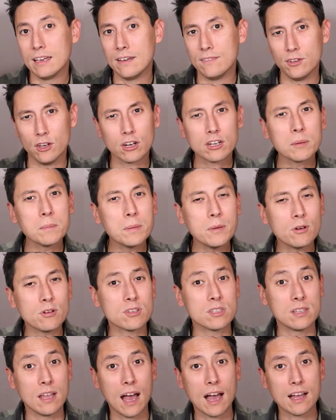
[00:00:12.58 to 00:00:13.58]
If your computer
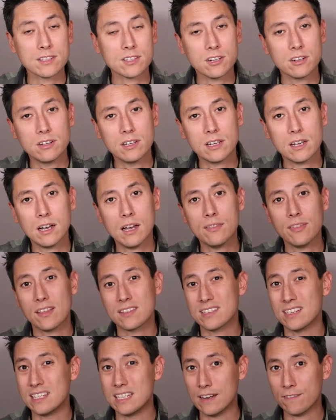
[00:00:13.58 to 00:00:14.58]
is not turning on,
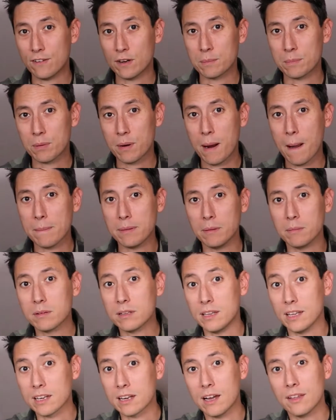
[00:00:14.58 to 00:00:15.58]
that's a different problem.
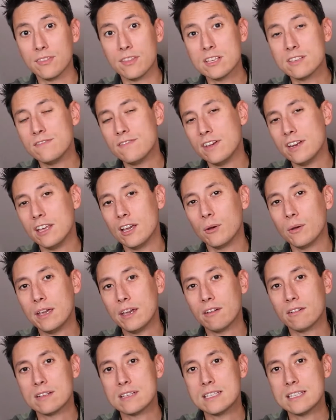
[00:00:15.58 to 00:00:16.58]
Click on this video
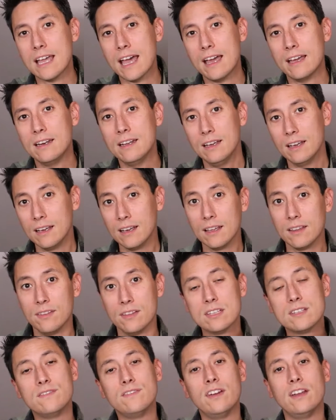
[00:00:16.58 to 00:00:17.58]
here instead.
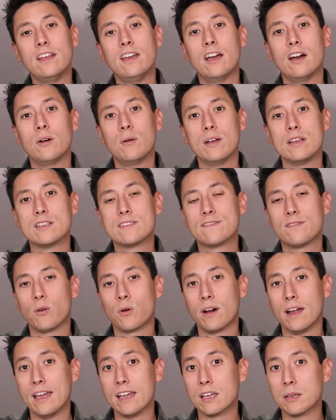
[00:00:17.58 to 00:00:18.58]
This video is
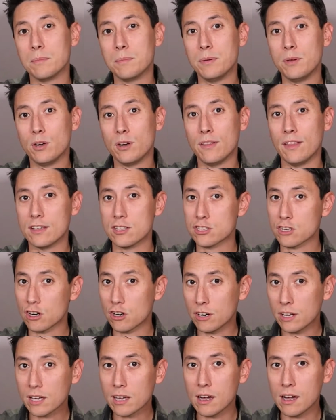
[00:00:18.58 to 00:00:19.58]
for a computer that's
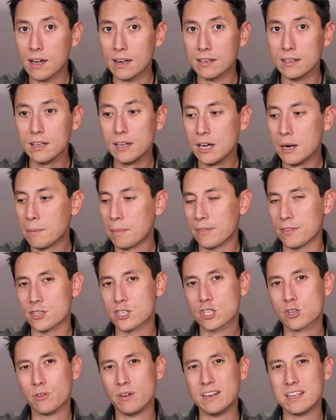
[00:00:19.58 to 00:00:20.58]
turning on but the
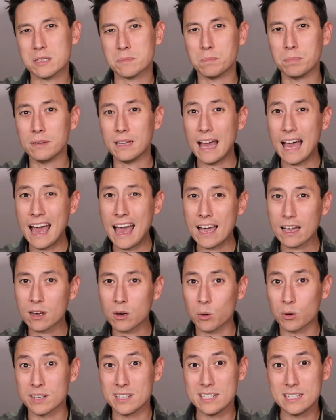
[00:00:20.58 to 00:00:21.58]
screen is
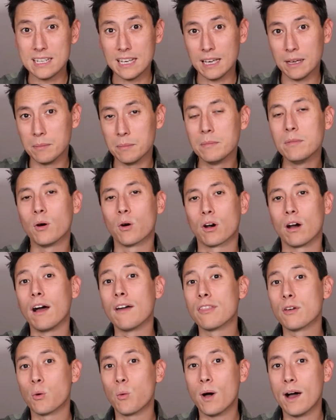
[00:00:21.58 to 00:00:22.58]
black or dim or
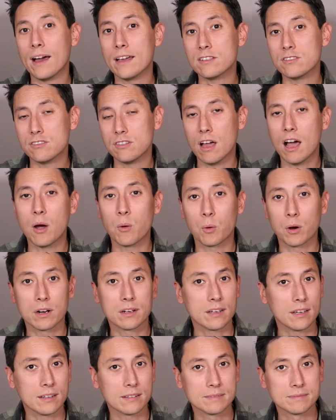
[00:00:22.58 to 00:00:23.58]
otherwise not
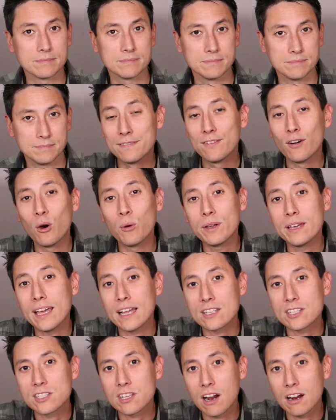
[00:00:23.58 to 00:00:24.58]
working. Before we
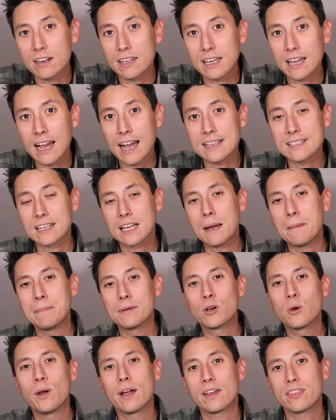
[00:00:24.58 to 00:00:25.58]
get started, guys, a
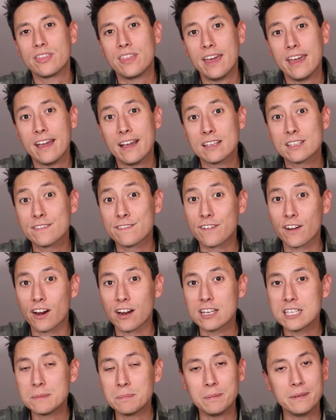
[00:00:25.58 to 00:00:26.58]
couple quick things.
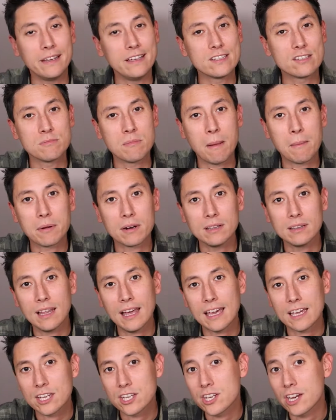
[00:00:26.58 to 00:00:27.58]
First, please remember to
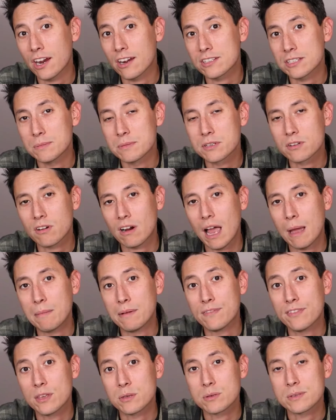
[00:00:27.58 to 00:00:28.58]
like, share, subscribe
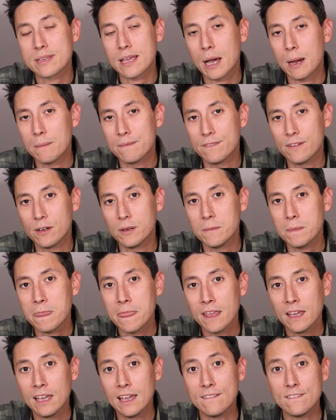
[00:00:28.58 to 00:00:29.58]
if this was helpful.
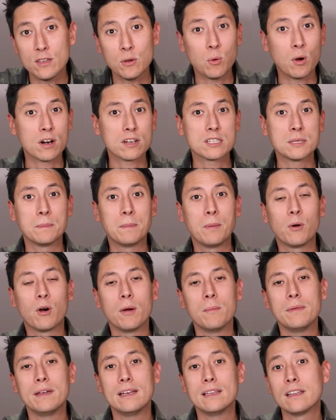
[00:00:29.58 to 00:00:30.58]
If you want to
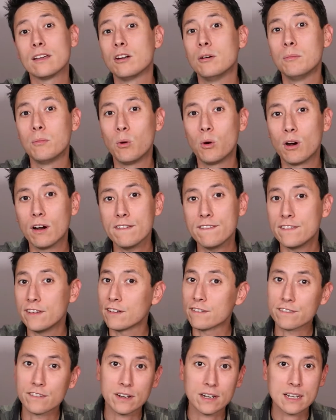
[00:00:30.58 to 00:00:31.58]
support me a little more,
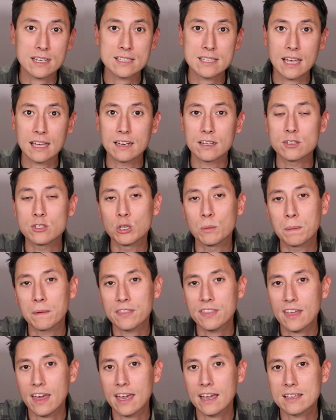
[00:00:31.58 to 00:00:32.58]
feel free to send a super
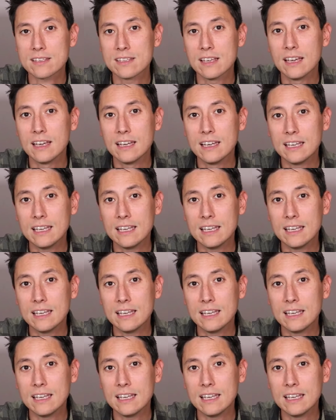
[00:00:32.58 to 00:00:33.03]
thanks.